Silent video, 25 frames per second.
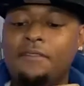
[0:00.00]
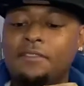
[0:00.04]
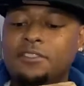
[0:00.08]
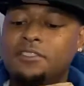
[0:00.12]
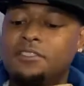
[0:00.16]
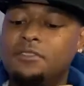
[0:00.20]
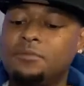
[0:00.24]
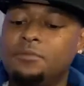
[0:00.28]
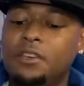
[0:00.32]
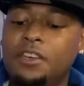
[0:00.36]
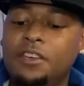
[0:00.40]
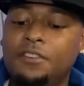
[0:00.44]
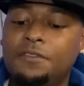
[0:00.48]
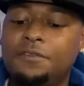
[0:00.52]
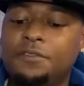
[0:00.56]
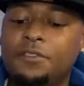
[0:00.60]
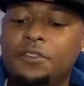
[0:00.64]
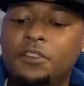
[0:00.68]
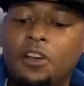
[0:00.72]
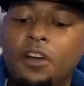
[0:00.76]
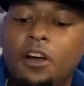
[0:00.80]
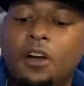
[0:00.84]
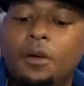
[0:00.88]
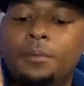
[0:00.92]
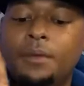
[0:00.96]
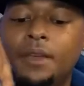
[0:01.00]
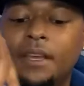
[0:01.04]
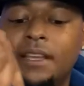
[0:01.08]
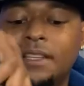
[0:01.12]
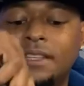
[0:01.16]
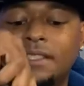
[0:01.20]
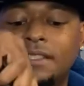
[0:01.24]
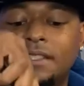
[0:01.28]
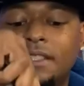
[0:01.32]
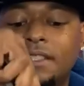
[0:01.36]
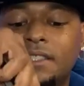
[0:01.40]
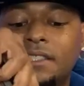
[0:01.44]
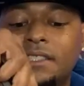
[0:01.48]
some heat for y'all, man.
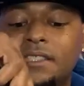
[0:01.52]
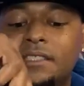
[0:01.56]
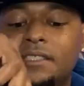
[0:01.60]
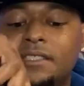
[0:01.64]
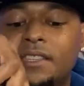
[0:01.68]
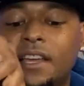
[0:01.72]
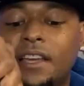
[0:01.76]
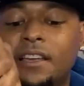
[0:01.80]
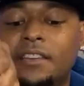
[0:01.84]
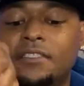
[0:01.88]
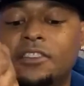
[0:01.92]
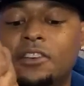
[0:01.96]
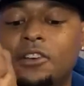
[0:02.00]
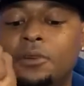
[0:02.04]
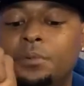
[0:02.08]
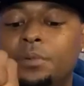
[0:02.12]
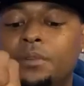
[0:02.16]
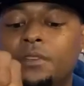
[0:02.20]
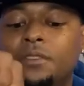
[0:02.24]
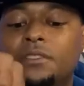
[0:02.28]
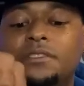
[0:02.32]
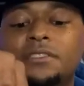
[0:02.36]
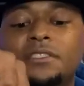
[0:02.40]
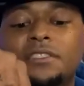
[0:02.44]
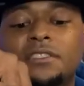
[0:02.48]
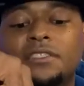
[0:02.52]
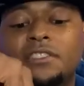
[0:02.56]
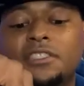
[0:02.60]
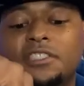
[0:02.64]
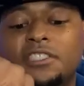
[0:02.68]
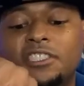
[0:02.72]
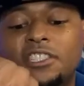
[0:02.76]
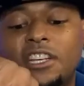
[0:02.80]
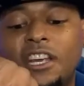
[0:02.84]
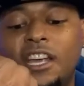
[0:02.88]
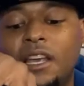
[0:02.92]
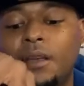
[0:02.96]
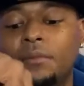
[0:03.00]
Let's get these things open. It's a
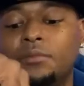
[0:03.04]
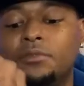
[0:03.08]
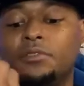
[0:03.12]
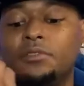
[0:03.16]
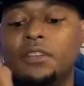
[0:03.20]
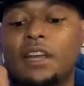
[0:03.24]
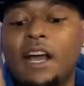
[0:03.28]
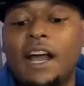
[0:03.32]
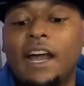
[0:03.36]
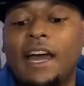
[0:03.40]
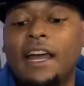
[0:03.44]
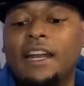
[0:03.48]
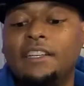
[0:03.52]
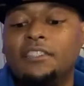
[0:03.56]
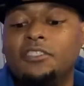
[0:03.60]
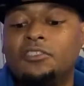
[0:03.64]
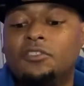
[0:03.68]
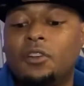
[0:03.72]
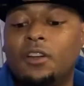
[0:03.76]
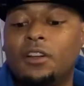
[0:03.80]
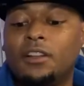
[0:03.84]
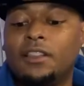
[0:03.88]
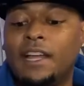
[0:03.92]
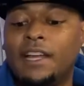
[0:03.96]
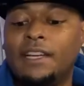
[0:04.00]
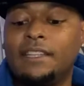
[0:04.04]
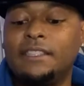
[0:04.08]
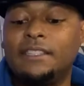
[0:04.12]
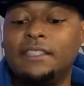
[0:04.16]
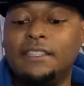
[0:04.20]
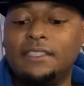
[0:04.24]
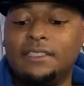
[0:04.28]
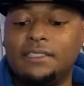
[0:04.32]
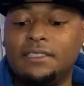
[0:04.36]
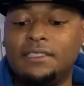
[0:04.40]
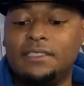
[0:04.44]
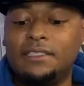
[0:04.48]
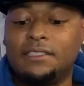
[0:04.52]
shame, man. I got to start like
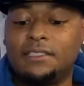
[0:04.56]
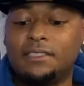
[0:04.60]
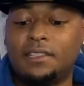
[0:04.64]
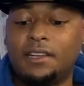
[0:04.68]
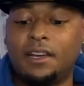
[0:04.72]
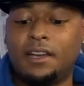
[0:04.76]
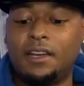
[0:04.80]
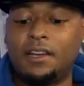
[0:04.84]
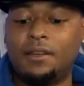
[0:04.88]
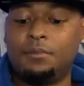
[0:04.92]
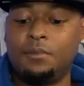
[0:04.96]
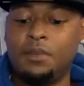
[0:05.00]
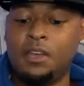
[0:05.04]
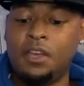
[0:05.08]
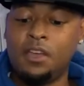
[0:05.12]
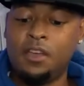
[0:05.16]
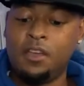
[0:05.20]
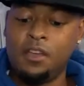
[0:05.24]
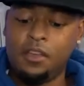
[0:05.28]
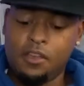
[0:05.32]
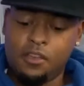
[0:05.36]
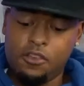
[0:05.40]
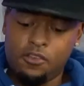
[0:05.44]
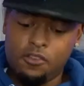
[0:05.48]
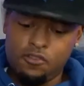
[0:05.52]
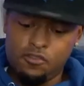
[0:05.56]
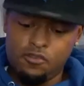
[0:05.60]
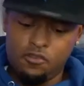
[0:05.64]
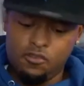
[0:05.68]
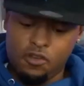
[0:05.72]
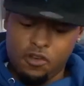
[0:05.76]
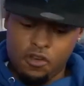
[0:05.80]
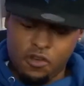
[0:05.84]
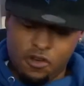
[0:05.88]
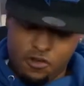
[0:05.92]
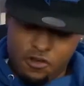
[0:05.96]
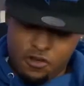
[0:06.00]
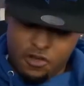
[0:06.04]
this time, you
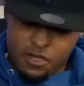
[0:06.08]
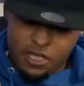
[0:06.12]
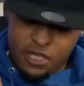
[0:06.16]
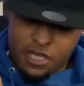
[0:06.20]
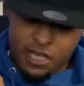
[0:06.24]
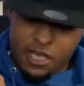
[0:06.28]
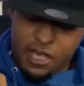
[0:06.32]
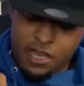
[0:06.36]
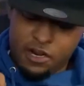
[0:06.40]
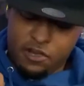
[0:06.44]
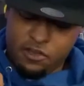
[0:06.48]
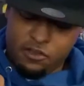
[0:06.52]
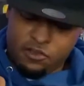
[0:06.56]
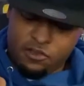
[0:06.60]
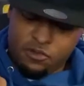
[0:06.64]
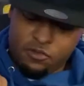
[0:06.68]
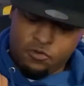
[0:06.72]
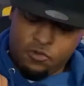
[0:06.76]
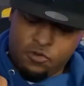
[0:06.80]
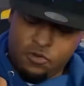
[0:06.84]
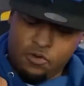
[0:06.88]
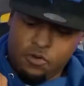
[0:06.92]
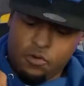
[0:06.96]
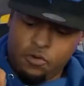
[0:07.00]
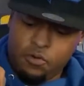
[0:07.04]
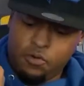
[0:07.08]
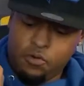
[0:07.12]
know, because, woo,